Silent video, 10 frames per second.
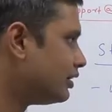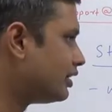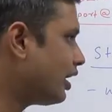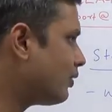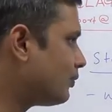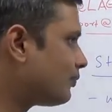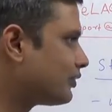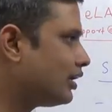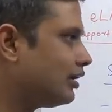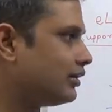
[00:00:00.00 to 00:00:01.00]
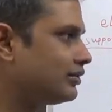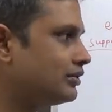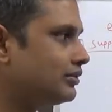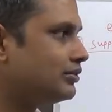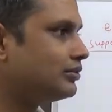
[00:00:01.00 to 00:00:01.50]
Now,
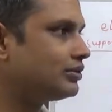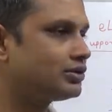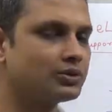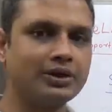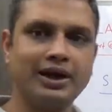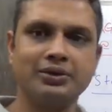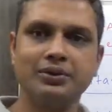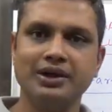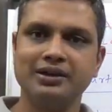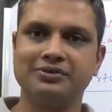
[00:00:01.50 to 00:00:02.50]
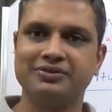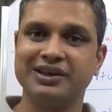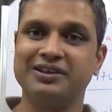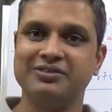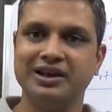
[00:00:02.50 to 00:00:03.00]
to calculate the
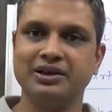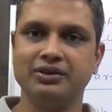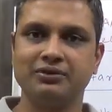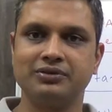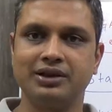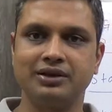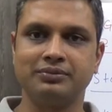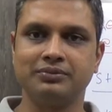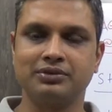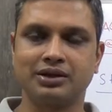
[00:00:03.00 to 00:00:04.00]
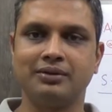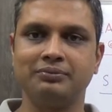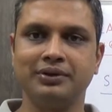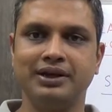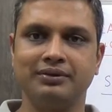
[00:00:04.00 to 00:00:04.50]
fair value of the
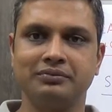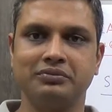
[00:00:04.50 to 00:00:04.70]
company,